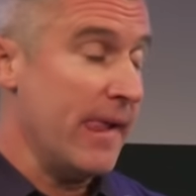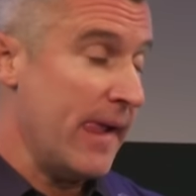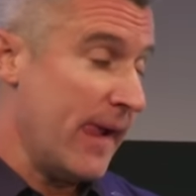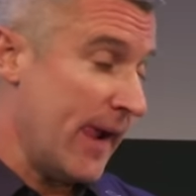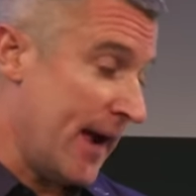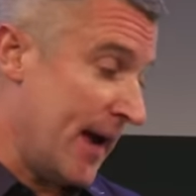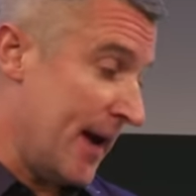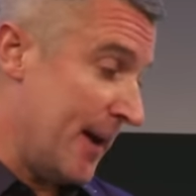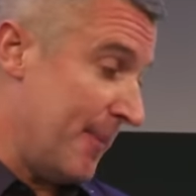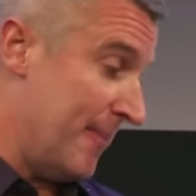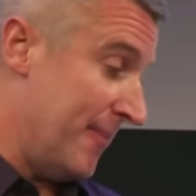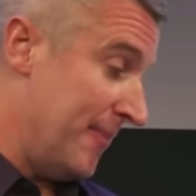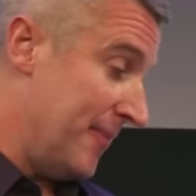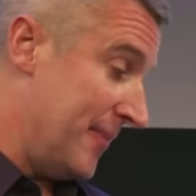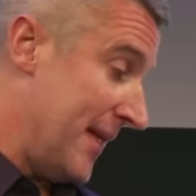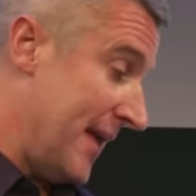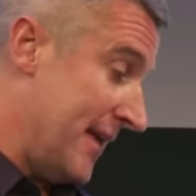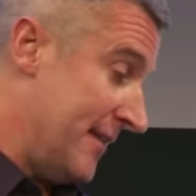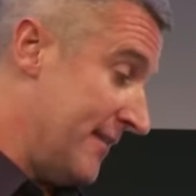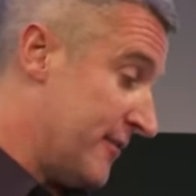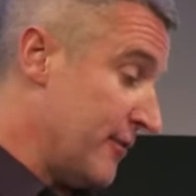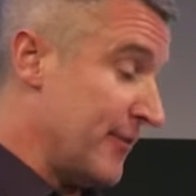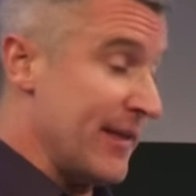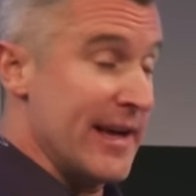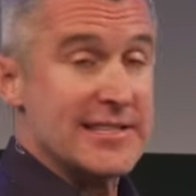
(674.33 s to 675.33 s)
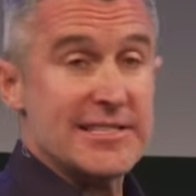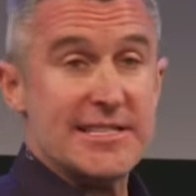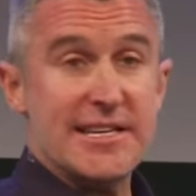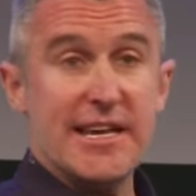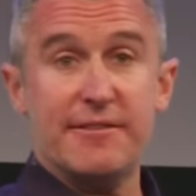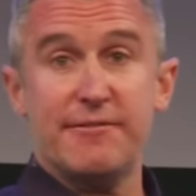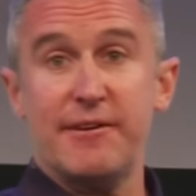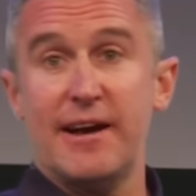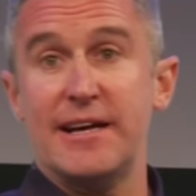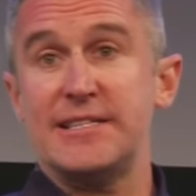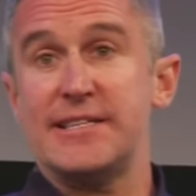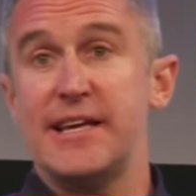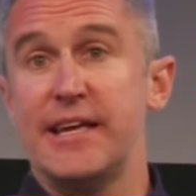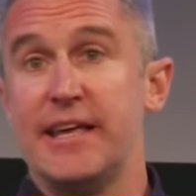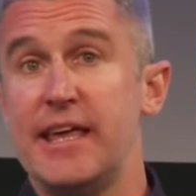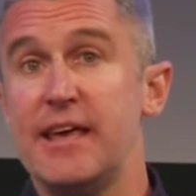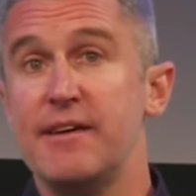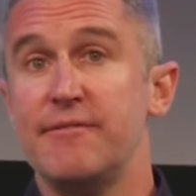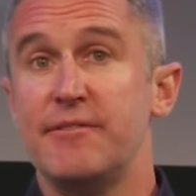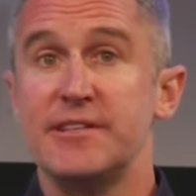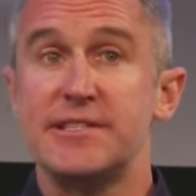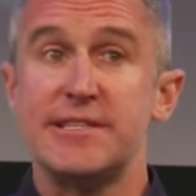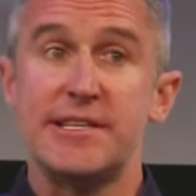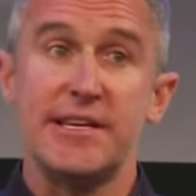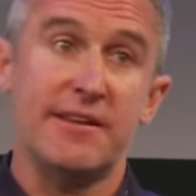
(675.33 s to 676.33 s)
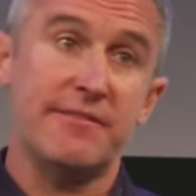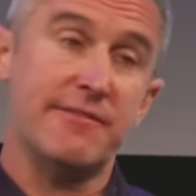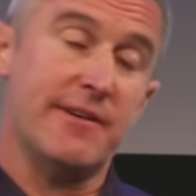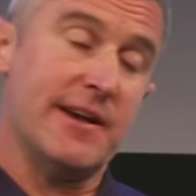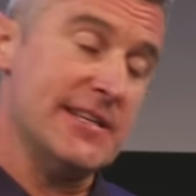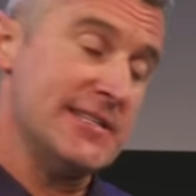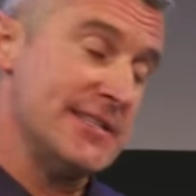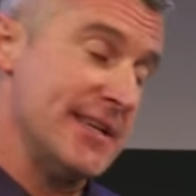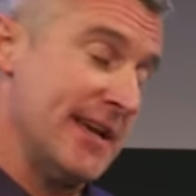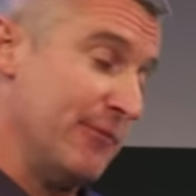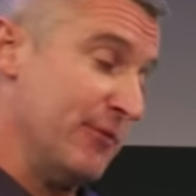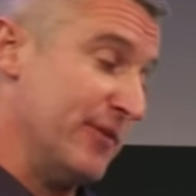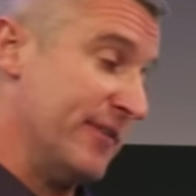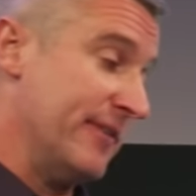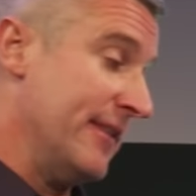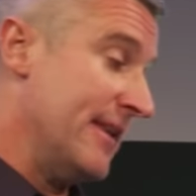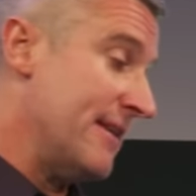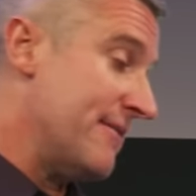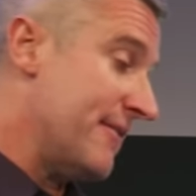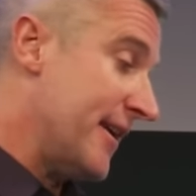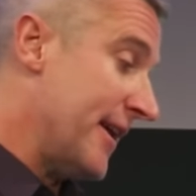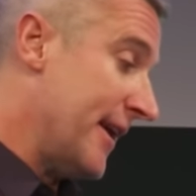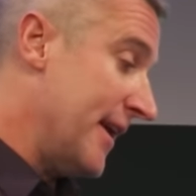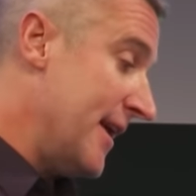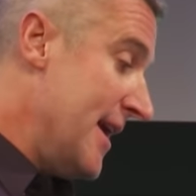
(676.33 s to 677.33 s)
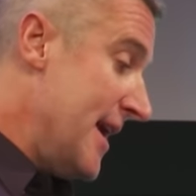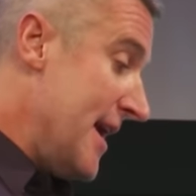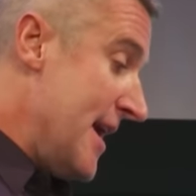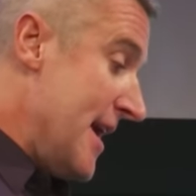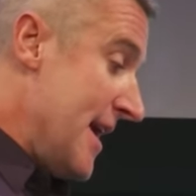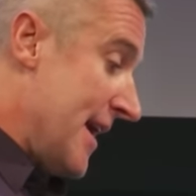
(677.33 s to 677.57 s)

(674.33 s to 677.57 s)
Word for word: Um, and so that's the advice I give. It's the advice I was living.